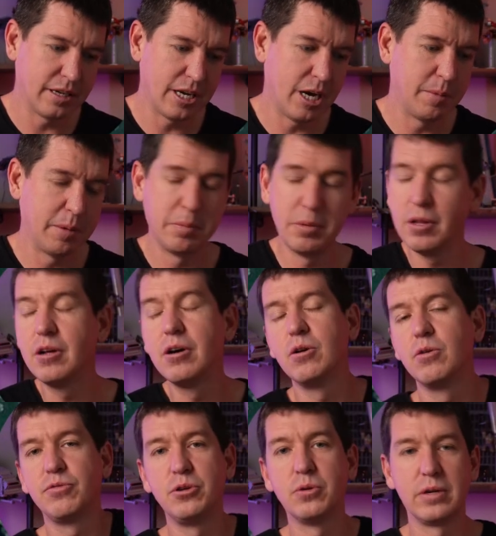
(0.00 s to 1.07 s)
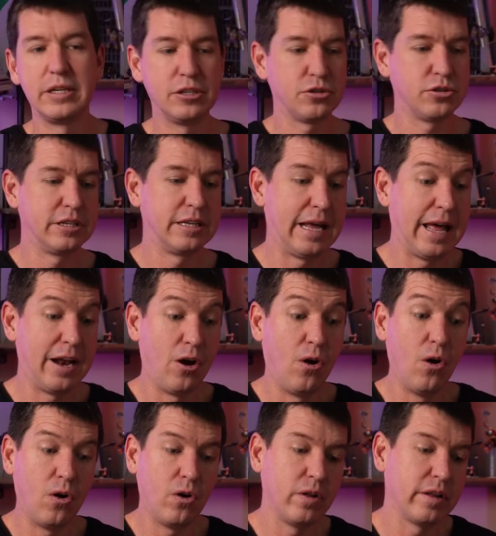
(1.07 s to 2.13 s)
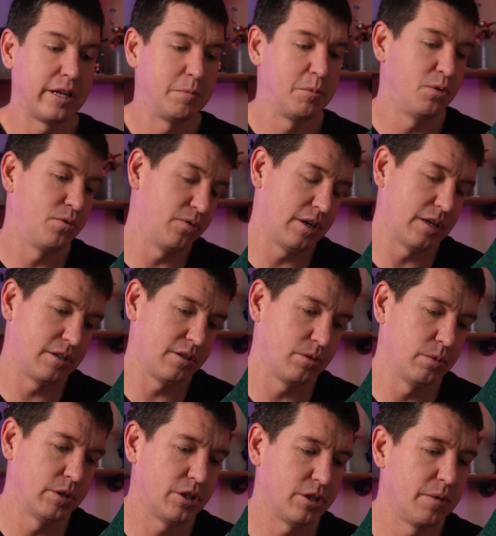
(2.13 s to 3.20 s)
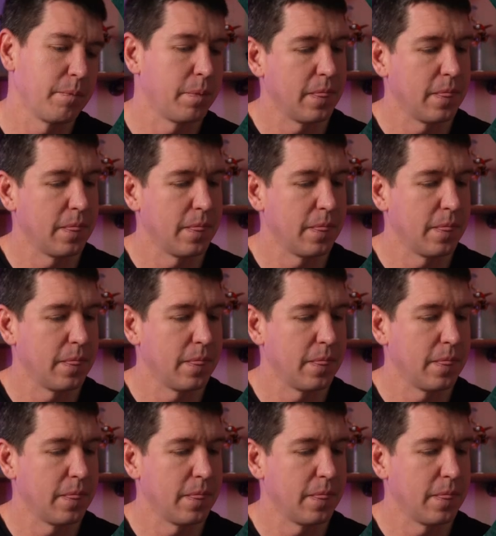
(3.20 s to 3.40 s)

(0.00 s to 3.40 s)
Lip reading: Comment below if you were interested at all in Mufasa, which